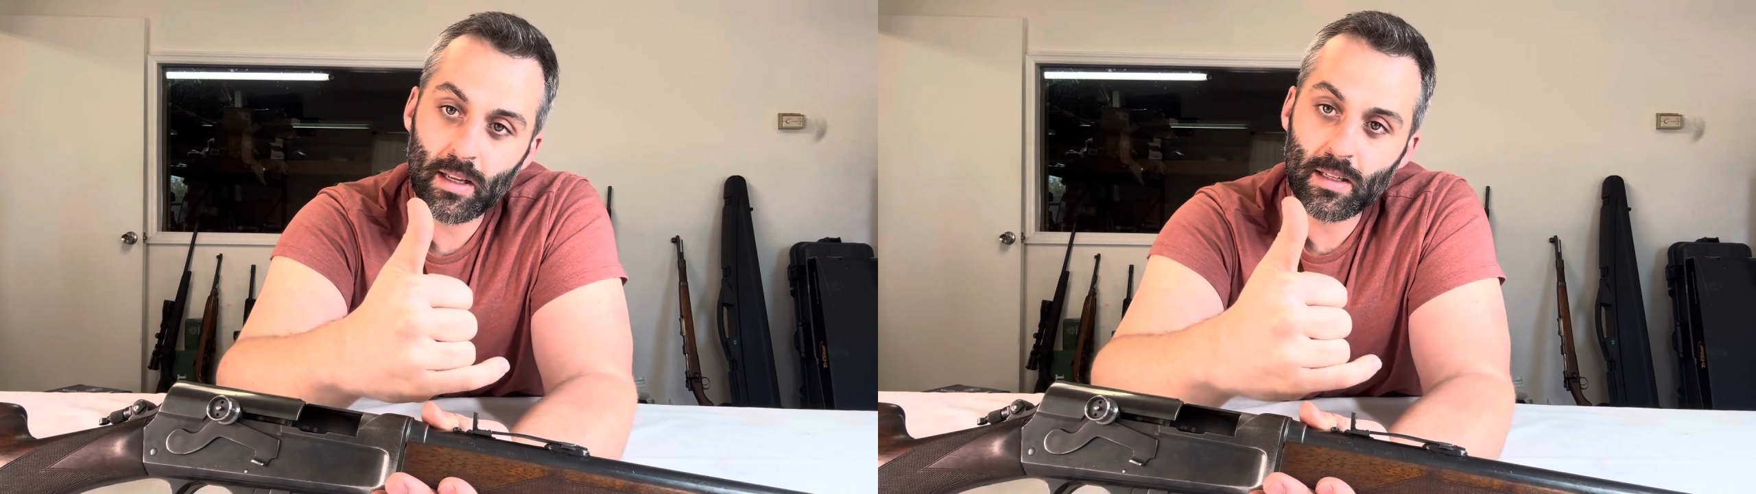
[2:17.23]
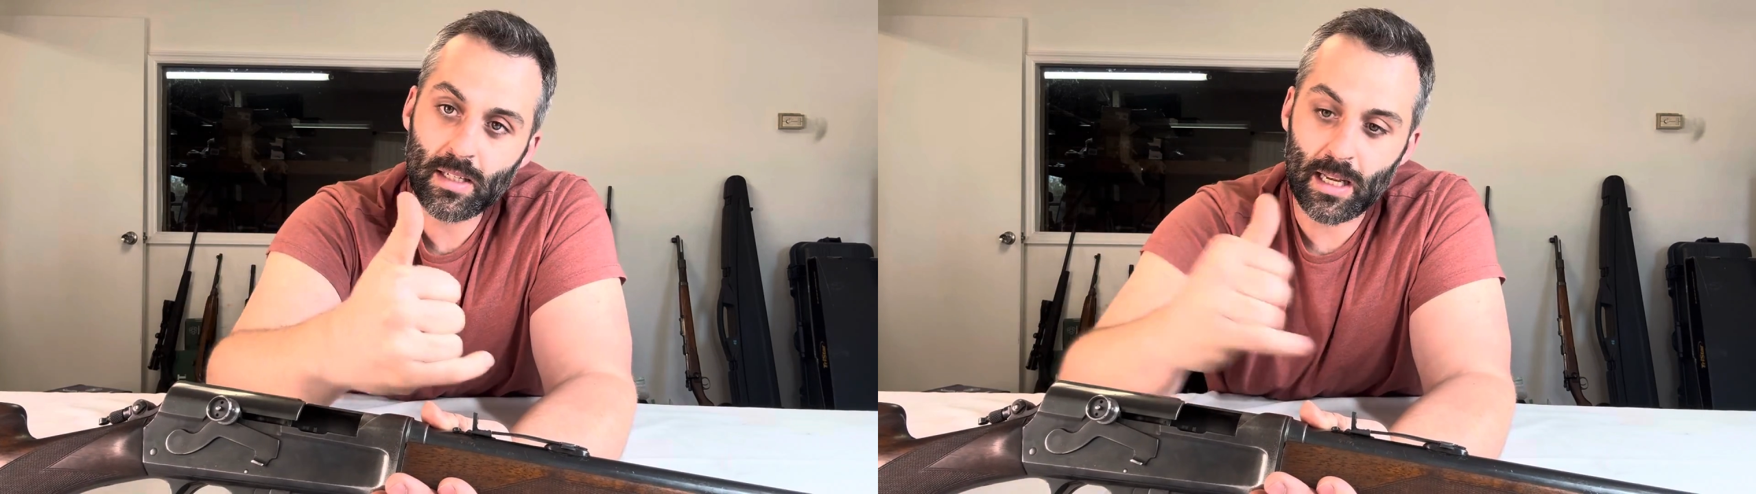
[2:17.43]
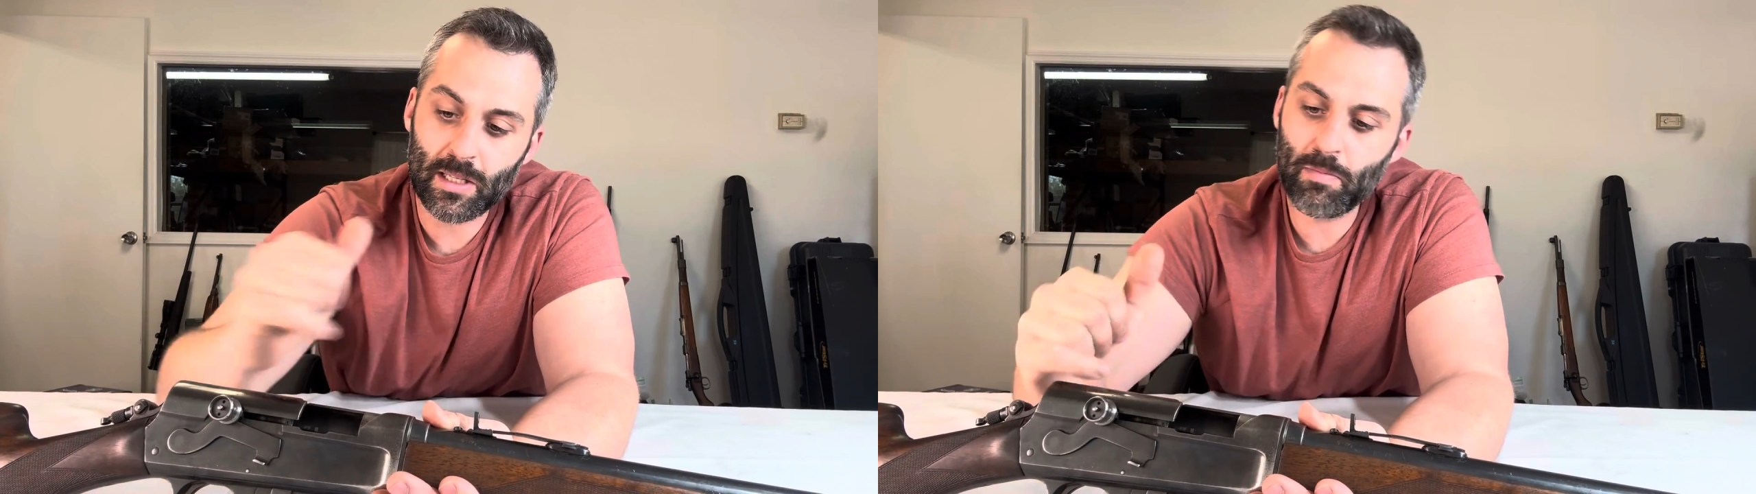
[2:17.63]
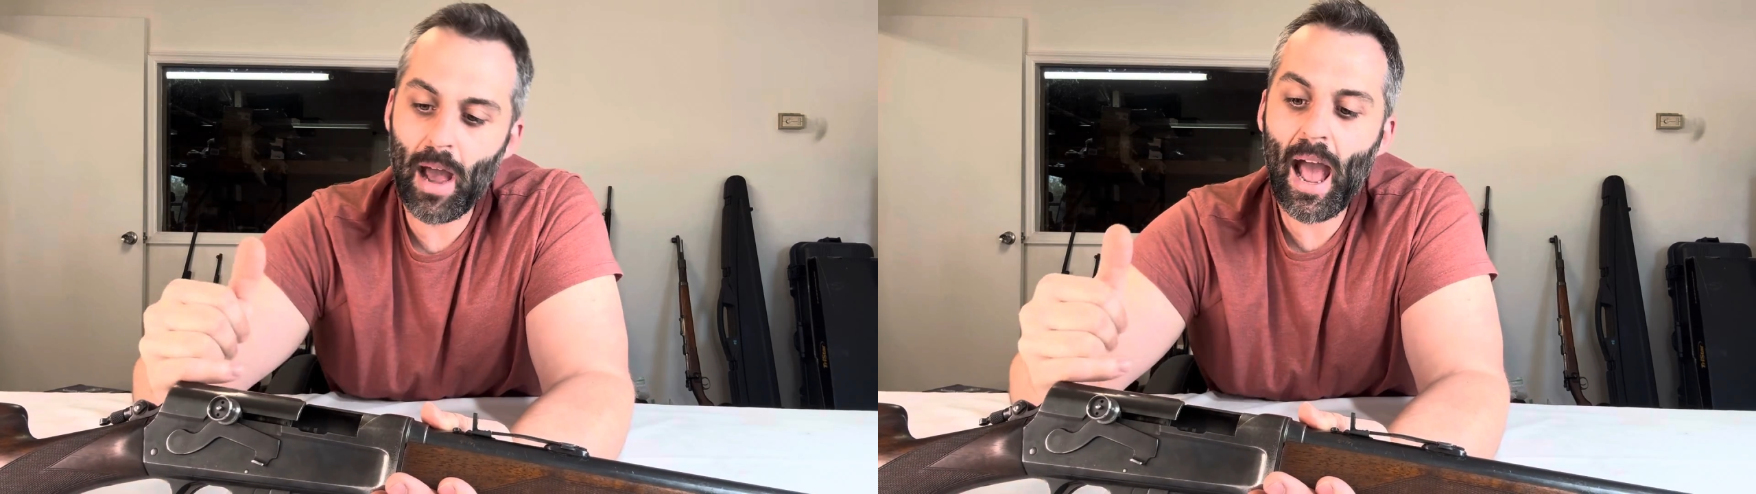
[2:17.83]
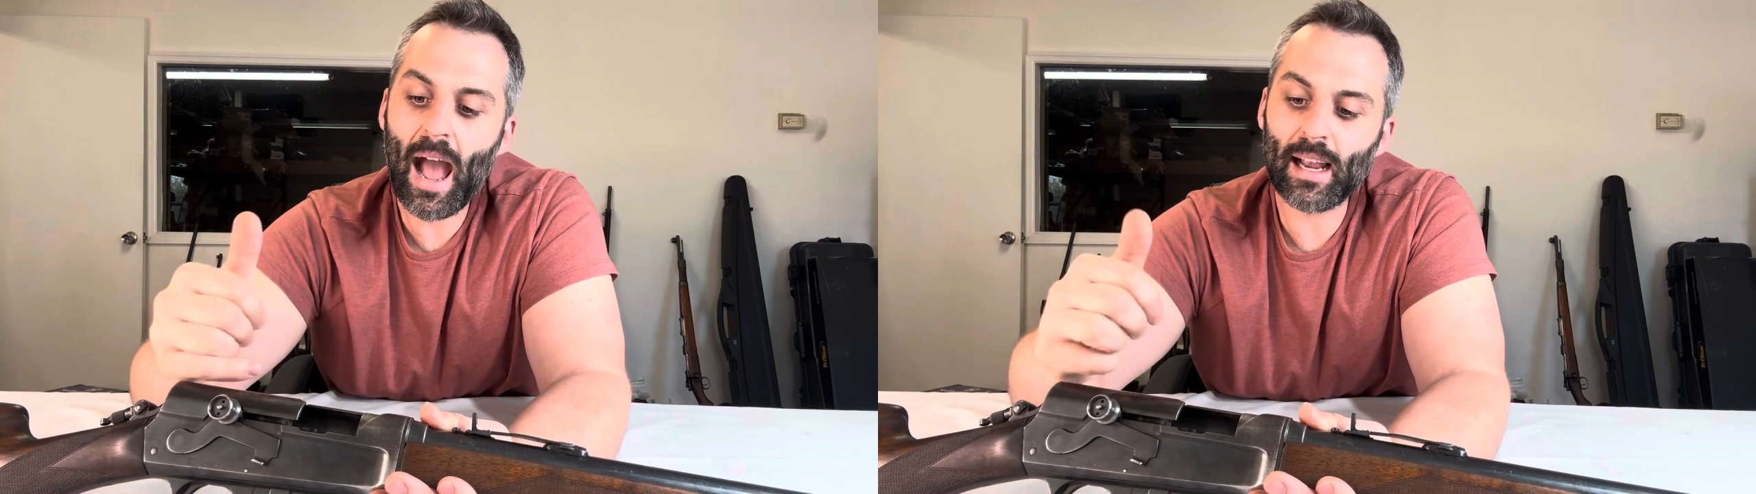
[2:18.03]
sends
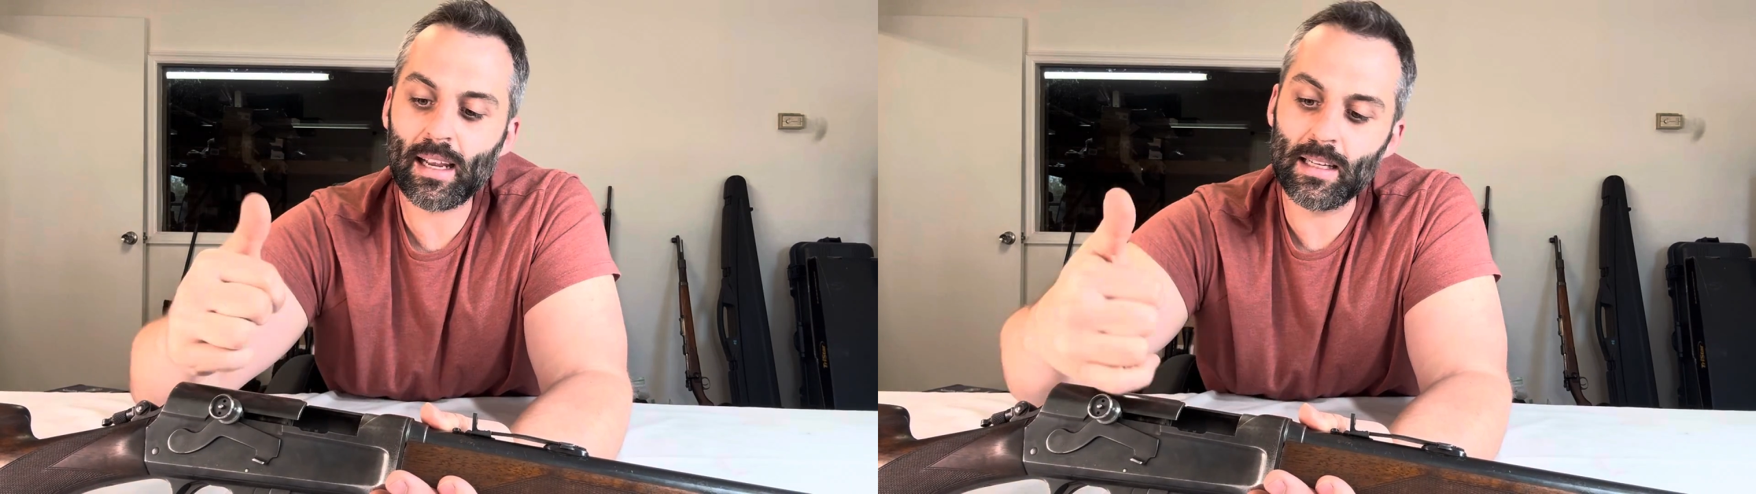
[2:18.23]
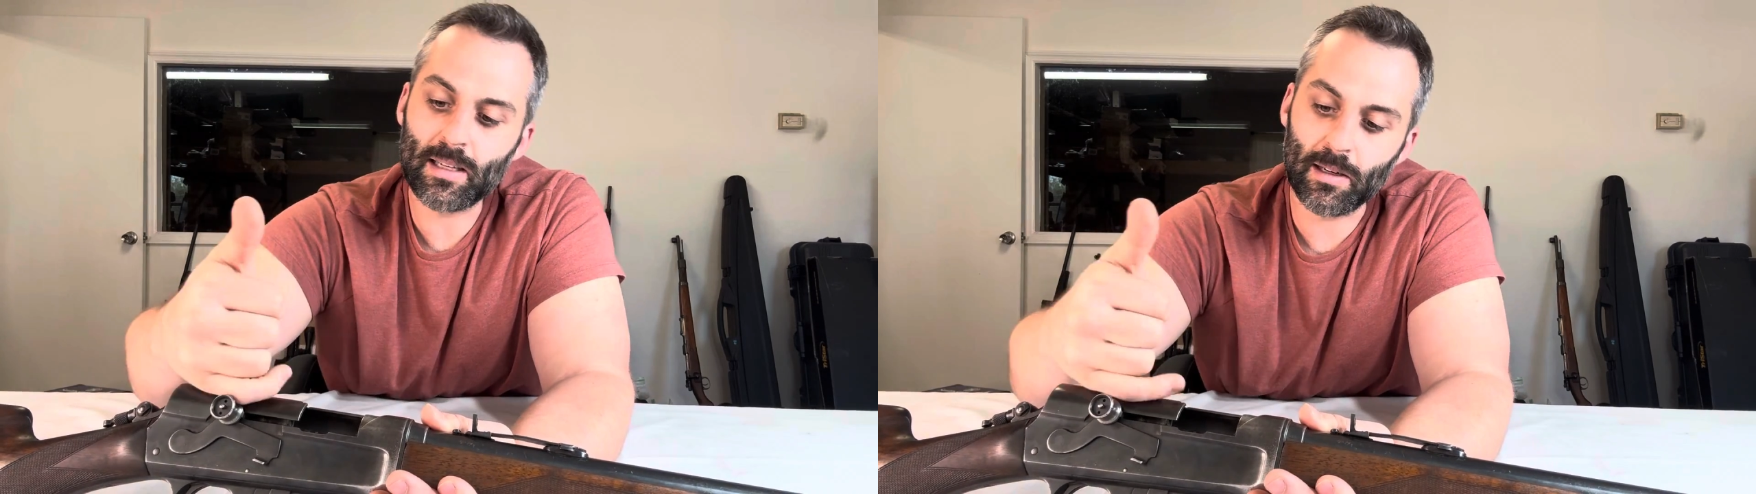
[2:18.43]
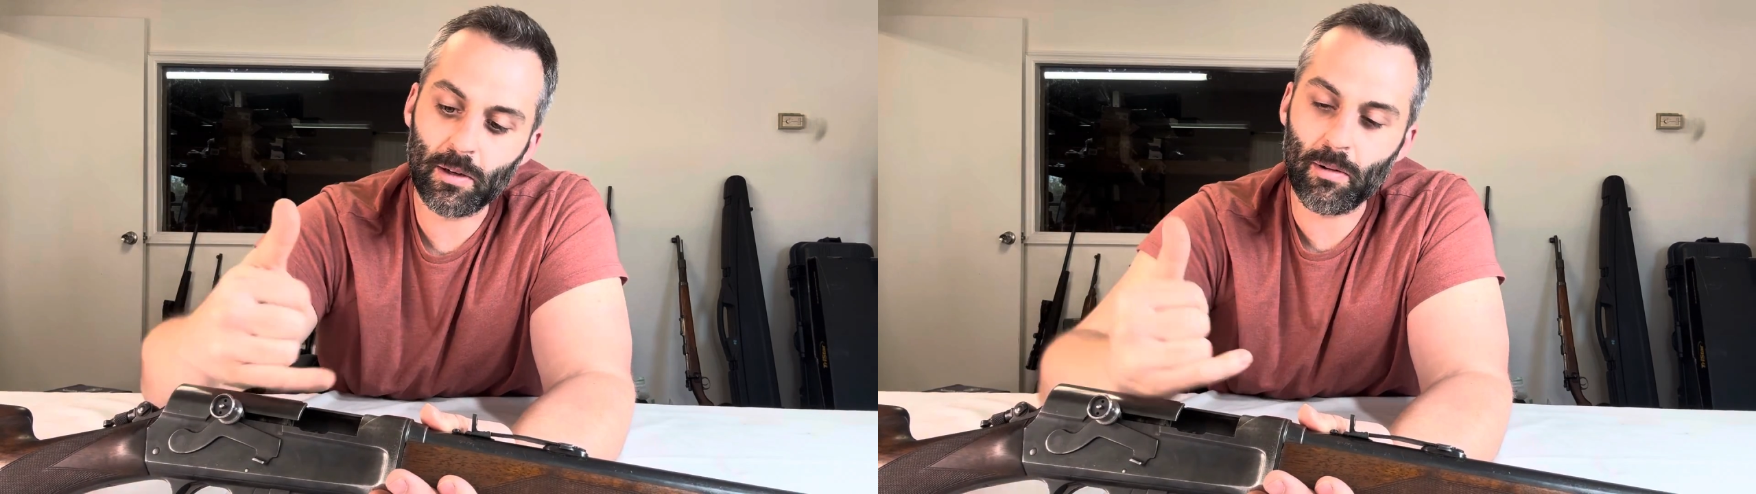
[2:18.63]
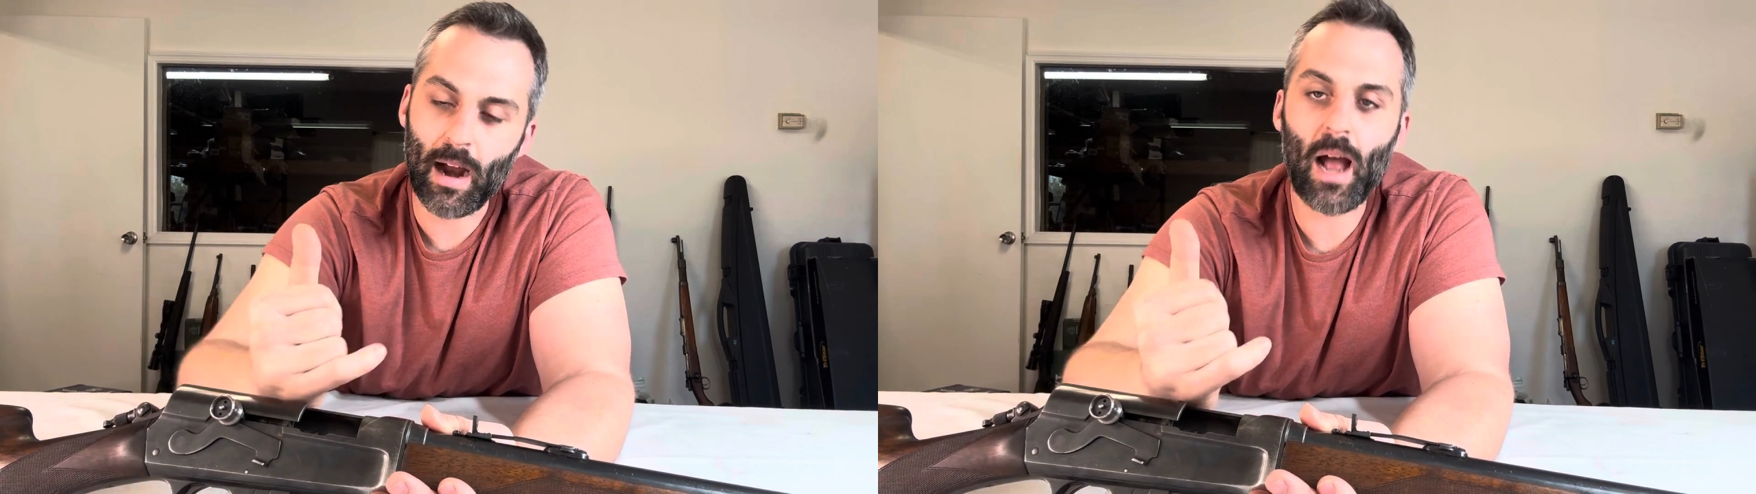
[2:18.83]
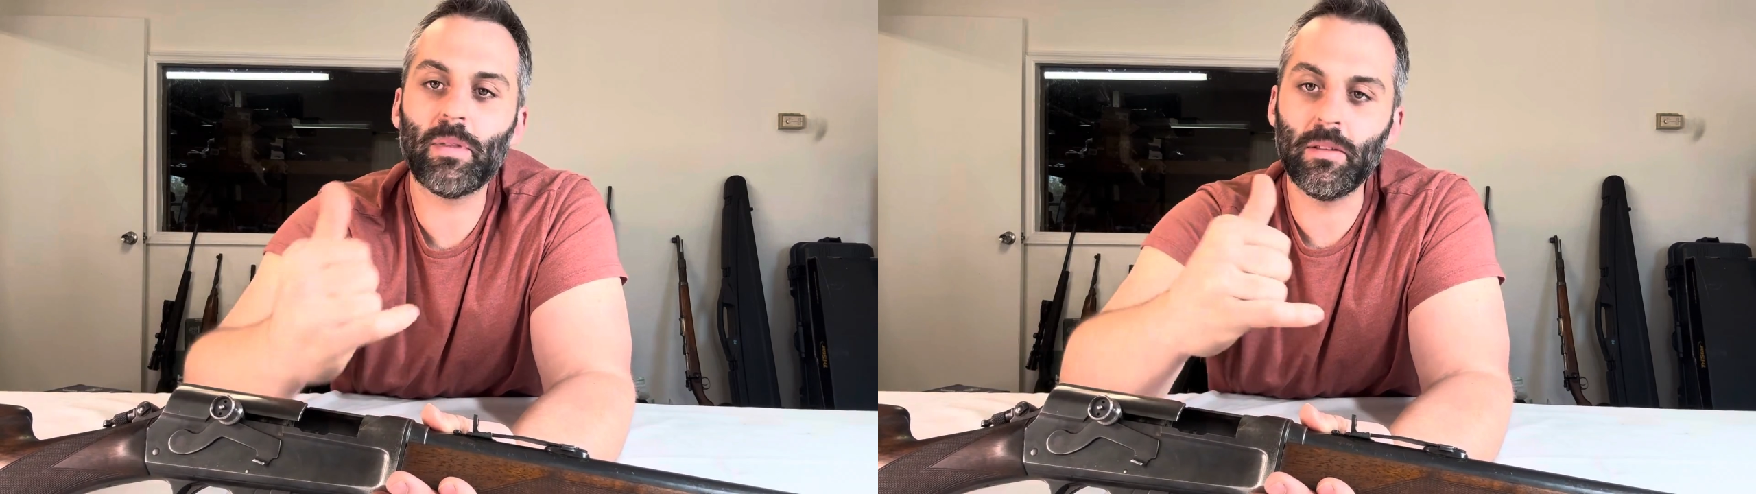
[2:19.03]
back, it's going to grab the